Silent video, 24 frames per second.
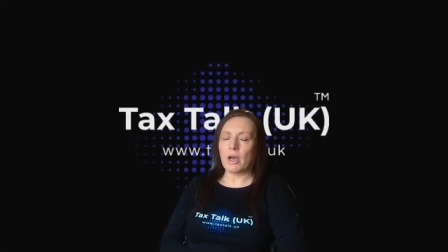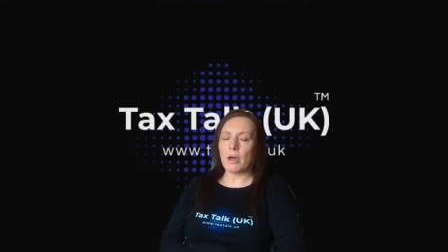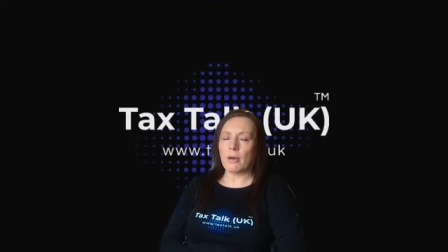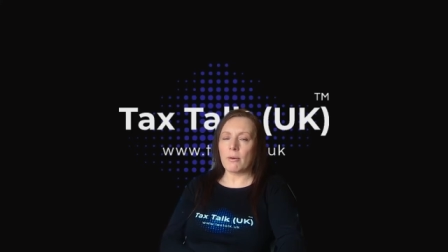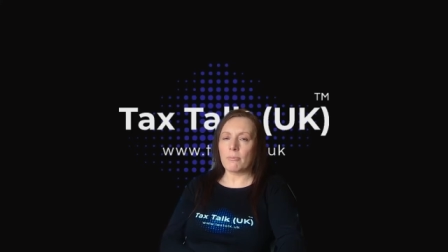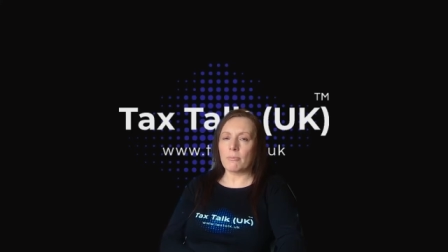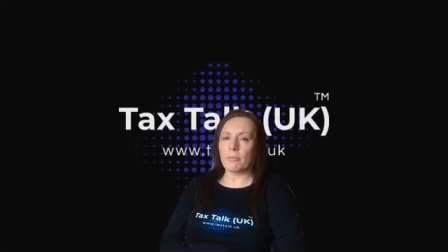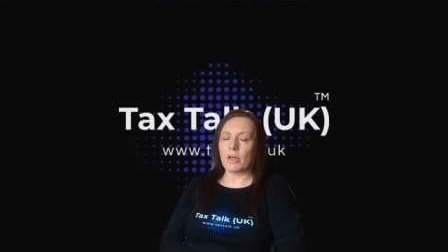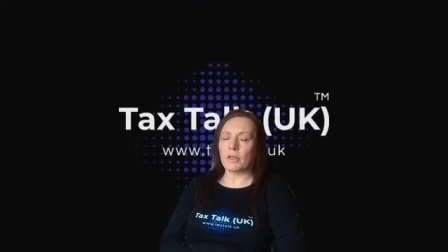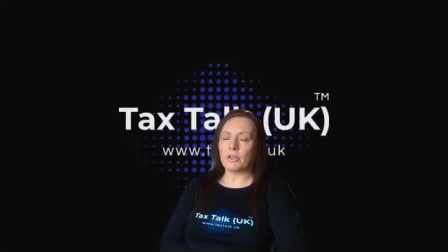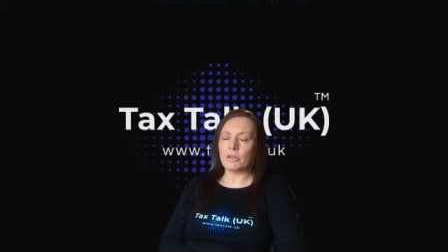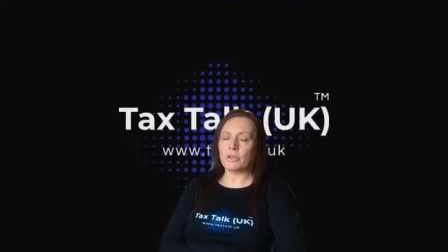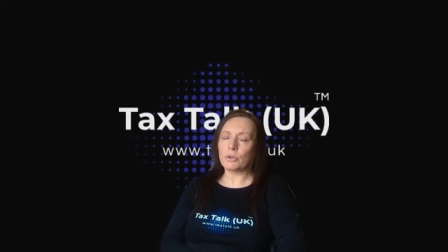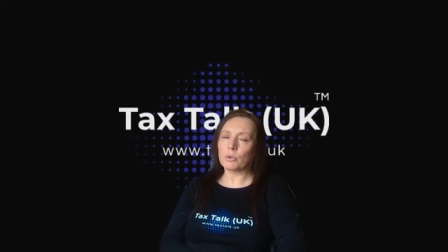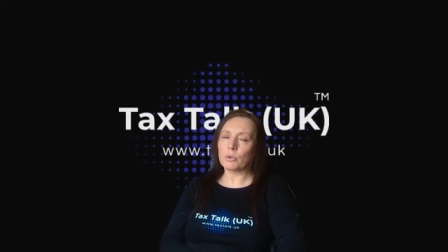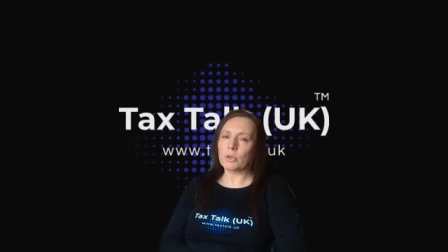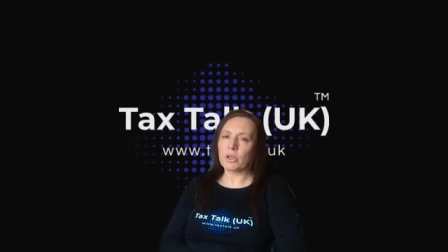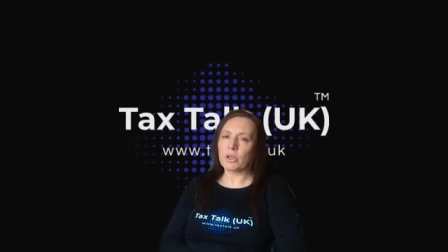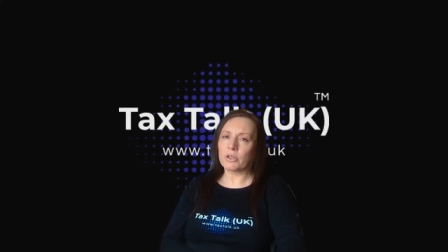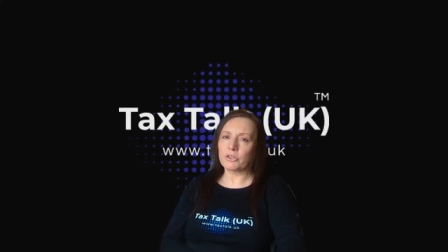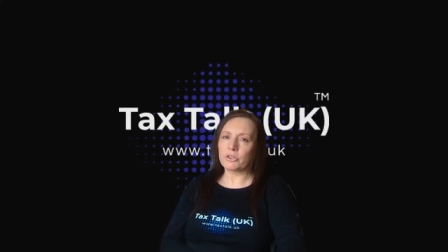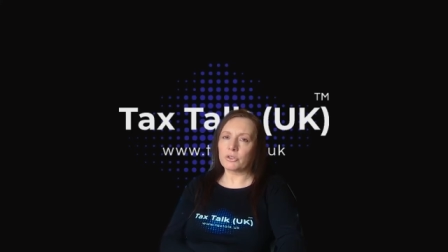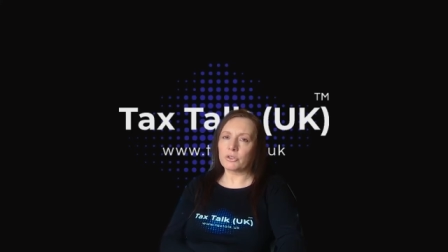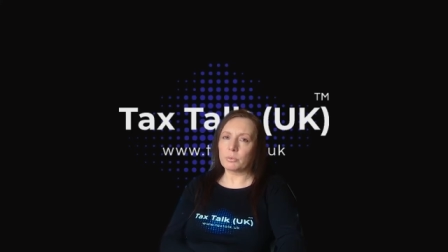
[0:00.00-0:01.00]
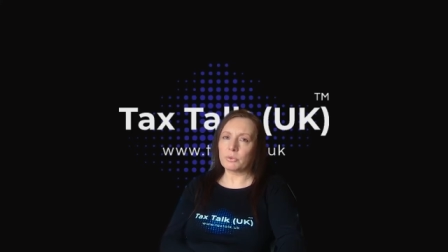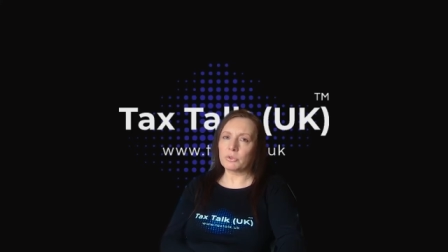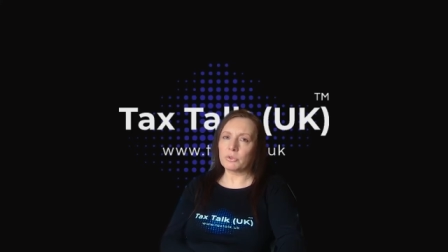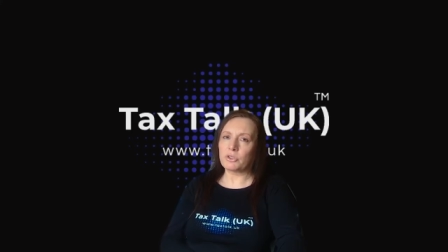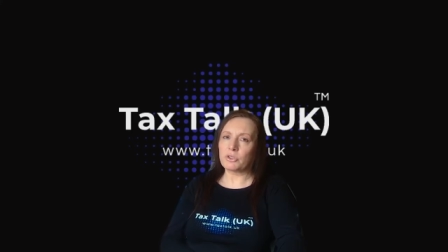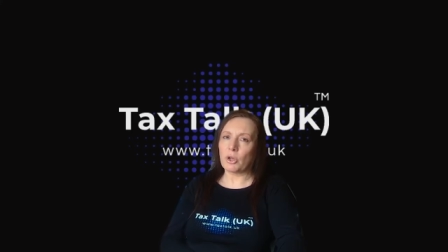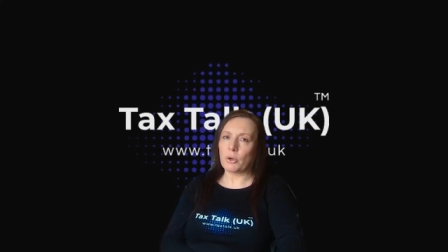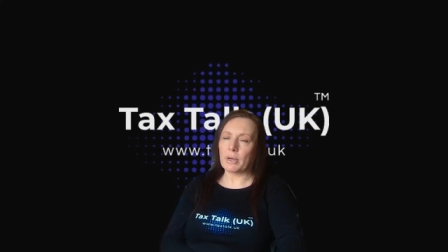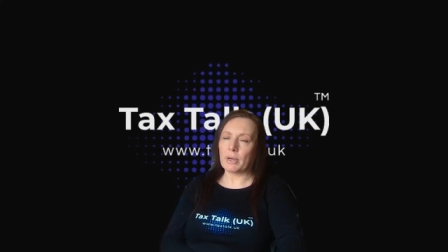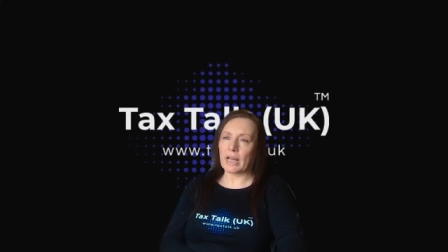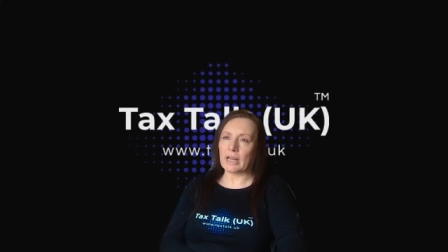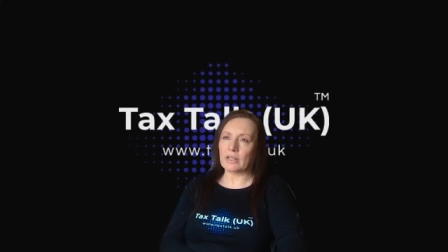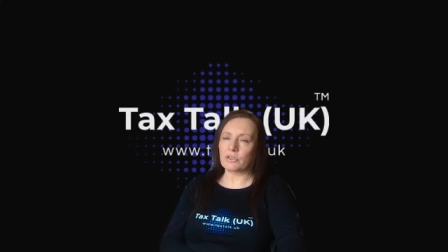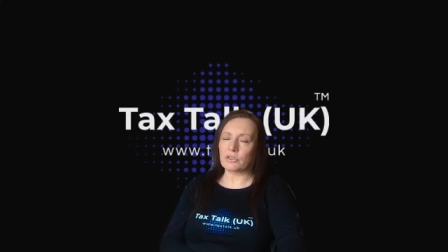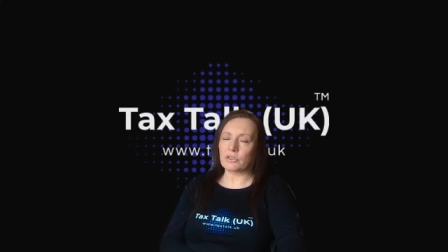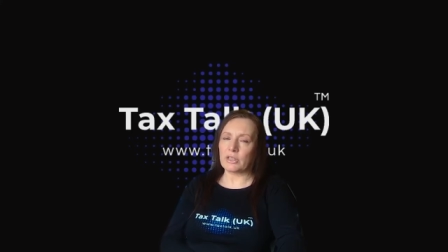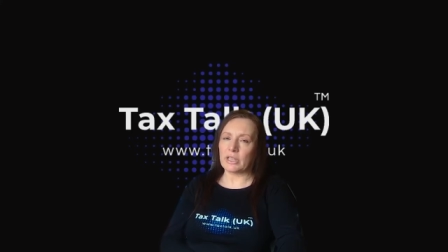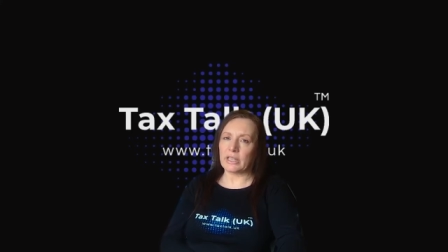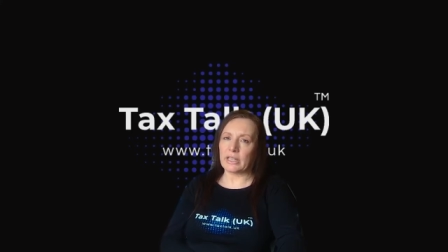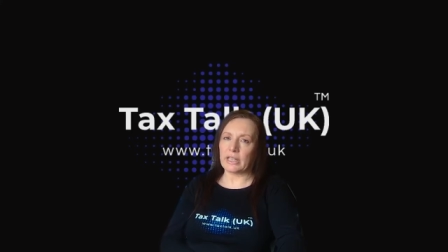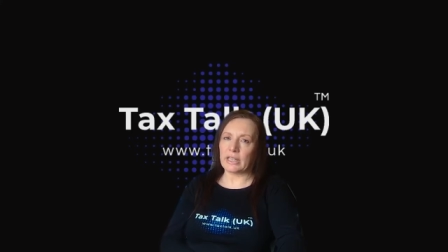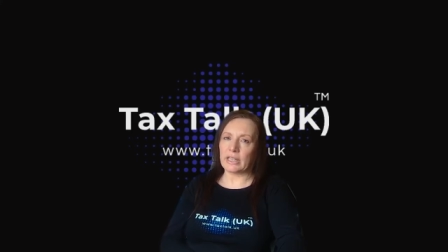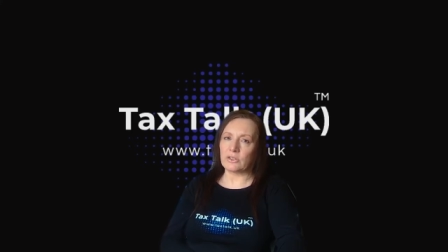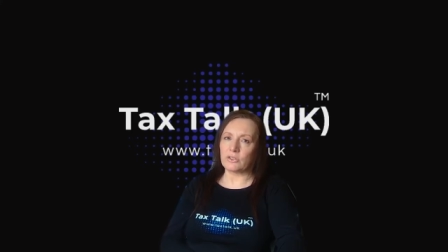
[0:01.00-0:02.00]
um, and your customers don't
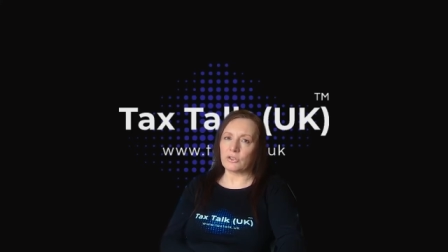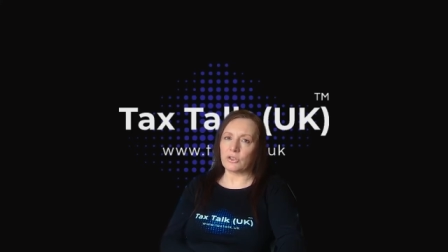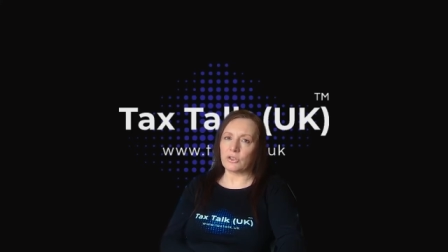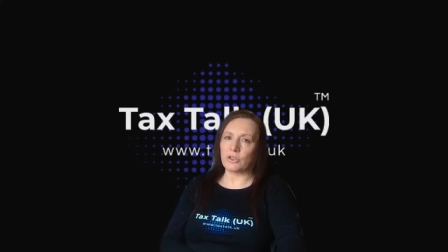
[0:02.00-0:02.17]
actually need